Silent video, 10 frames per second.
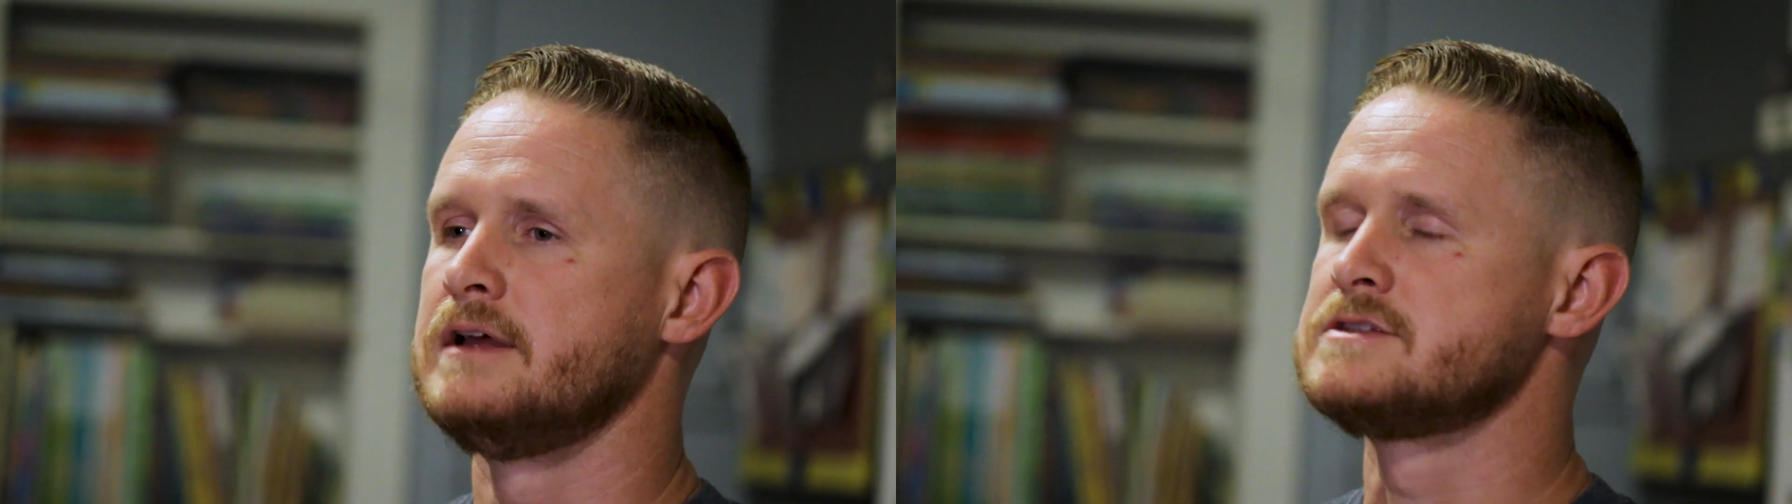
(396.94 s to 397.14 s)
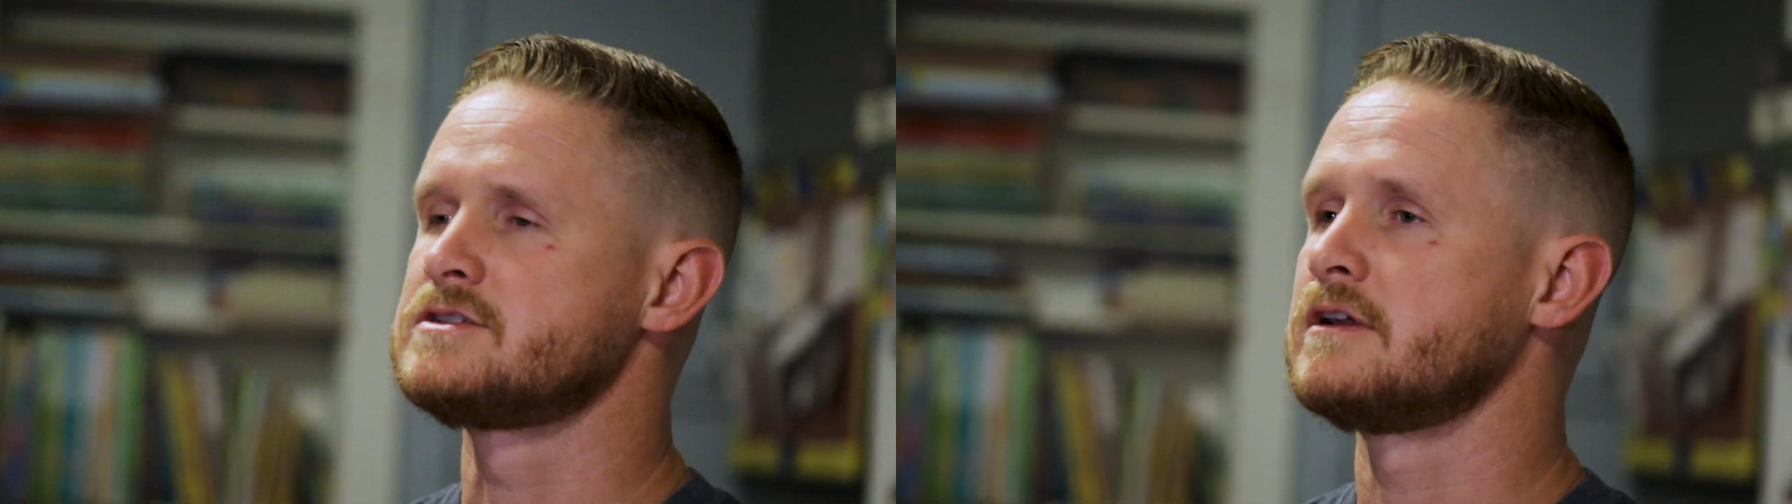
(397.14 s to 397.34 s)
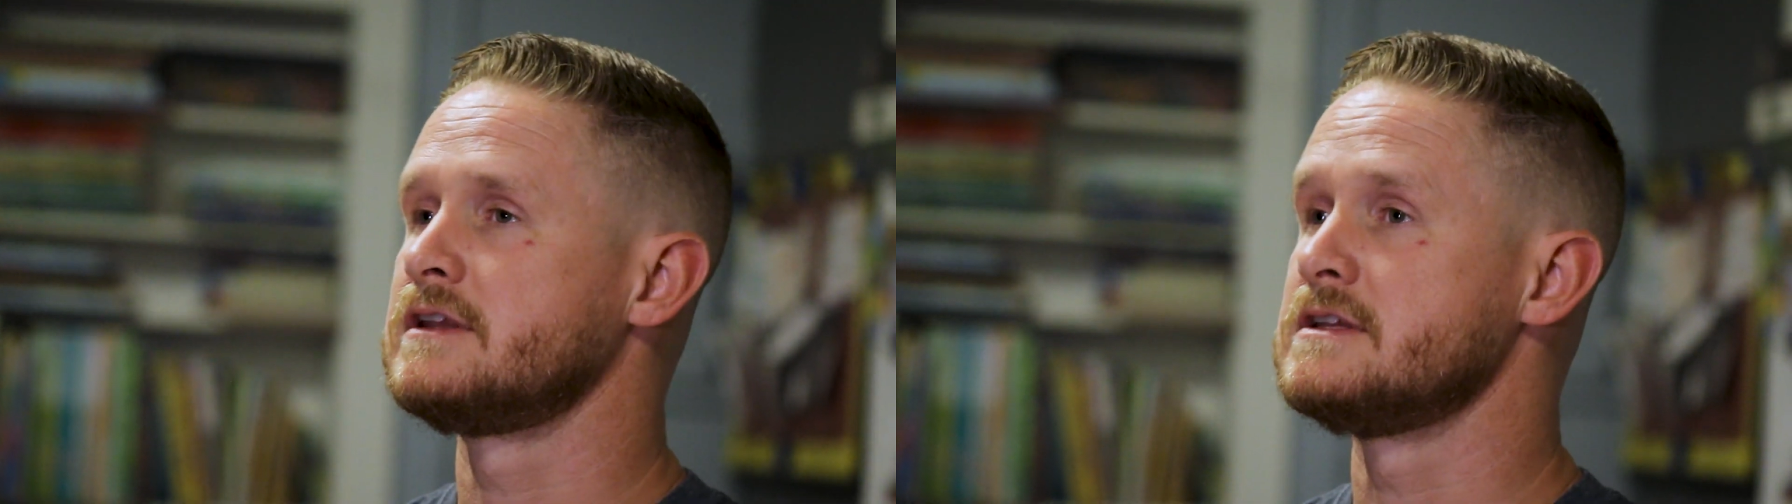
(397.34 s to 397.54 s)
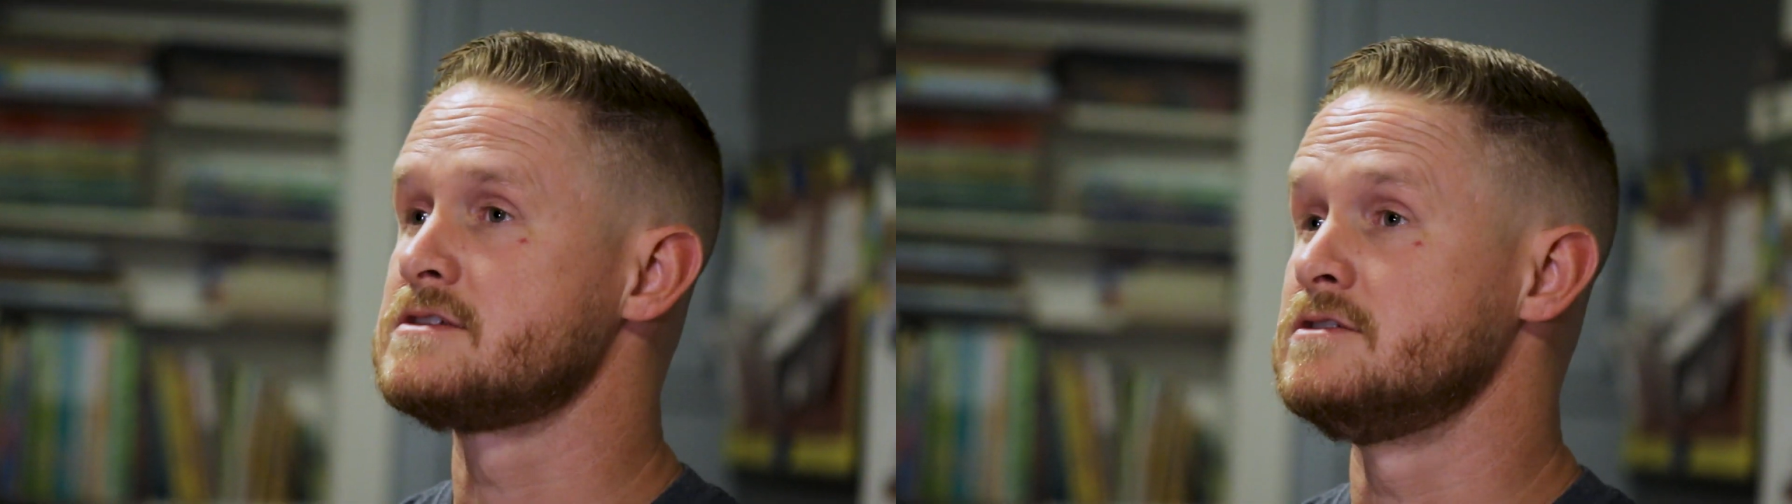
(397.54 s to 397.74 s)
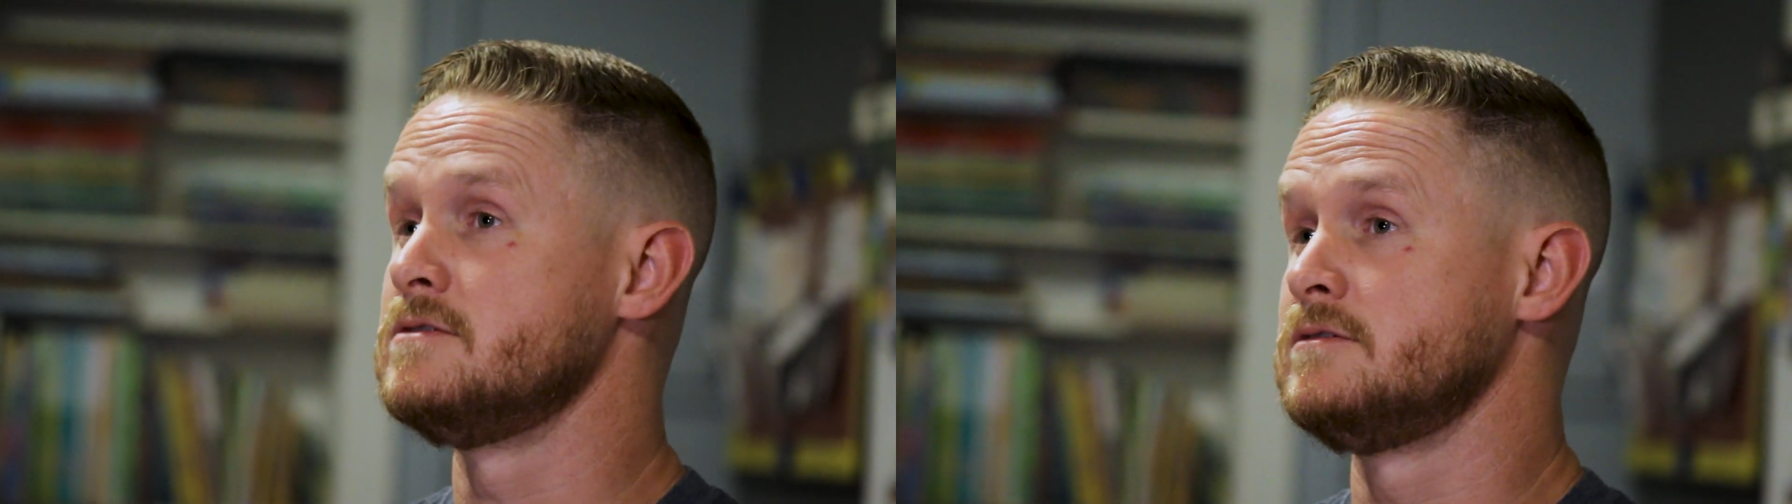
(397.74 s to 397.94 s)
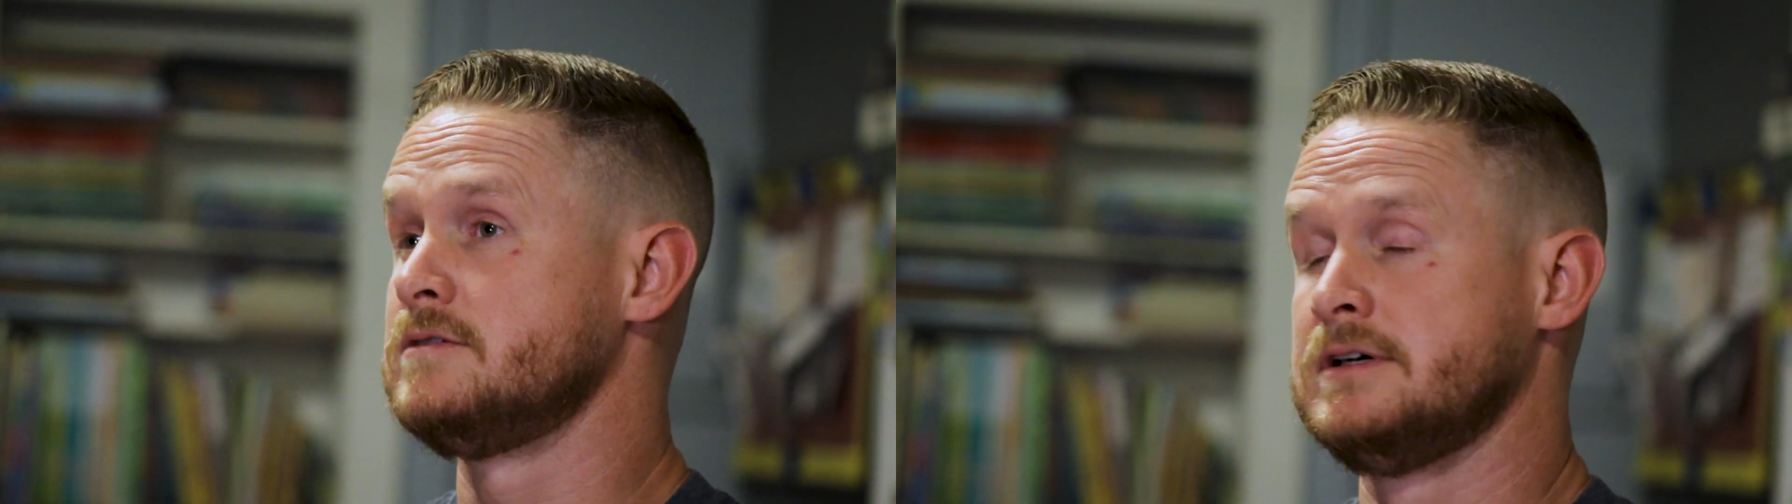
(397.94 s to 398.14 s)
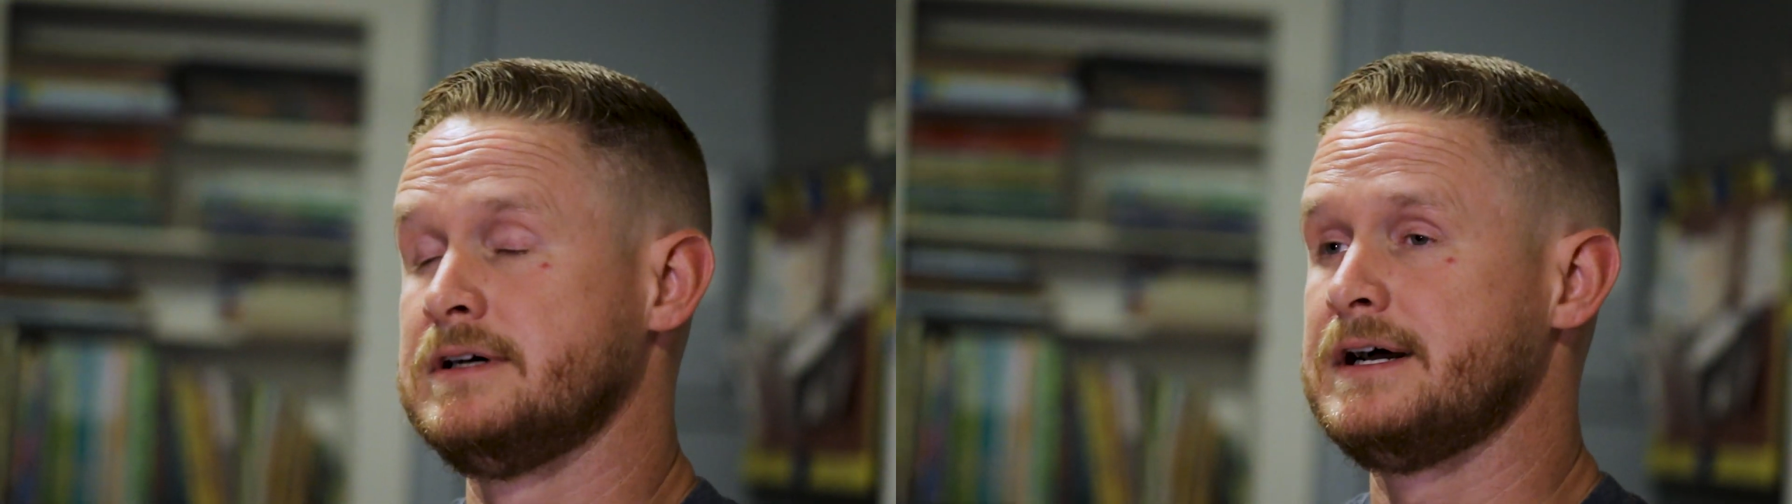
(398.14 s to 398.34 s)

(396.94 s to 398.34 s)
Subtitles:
And starting this new